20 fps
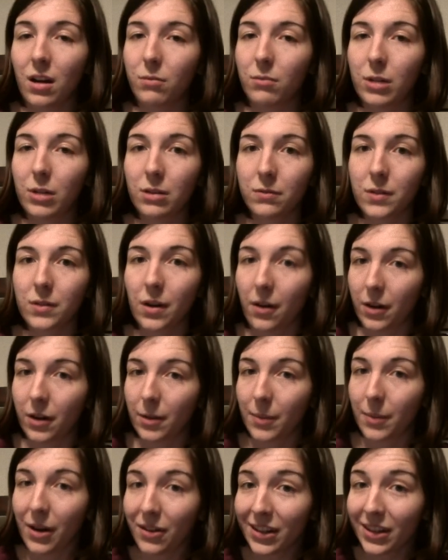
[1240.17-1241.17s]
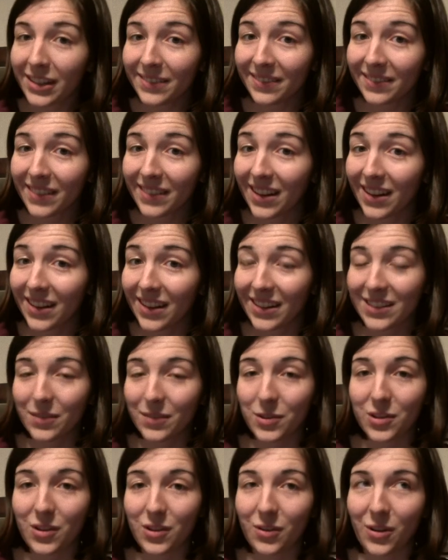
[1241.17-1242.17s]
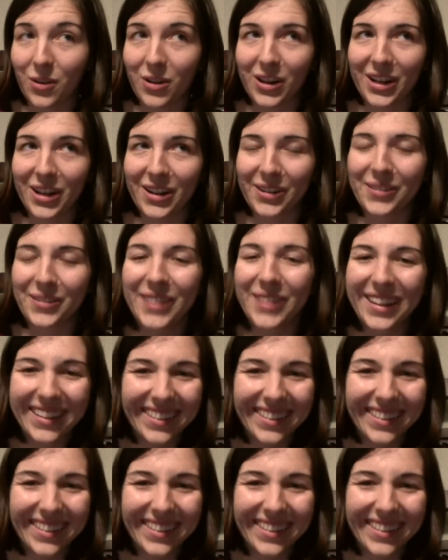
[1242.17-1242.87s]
We don't talk about it, because it was so long ago.